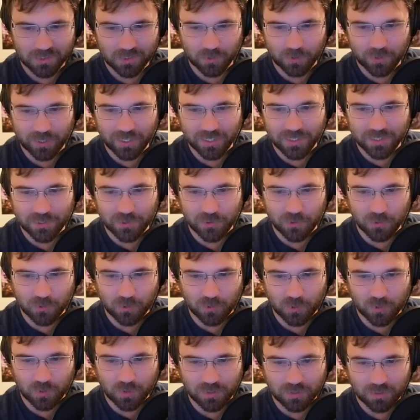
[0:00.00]
Going
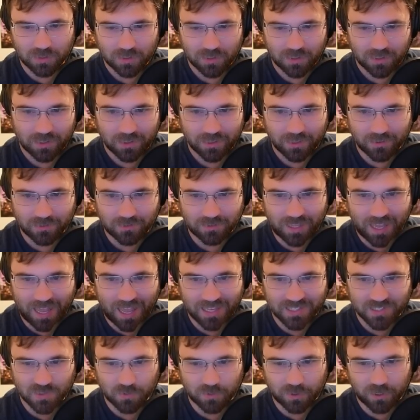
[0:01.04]
into the
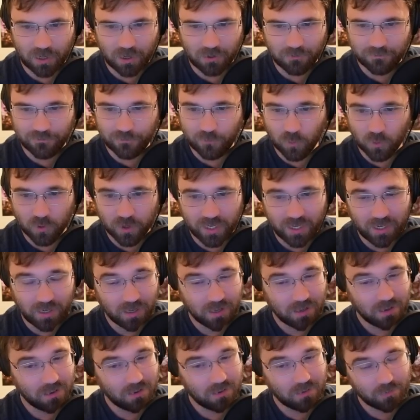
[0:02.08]
last one of 40,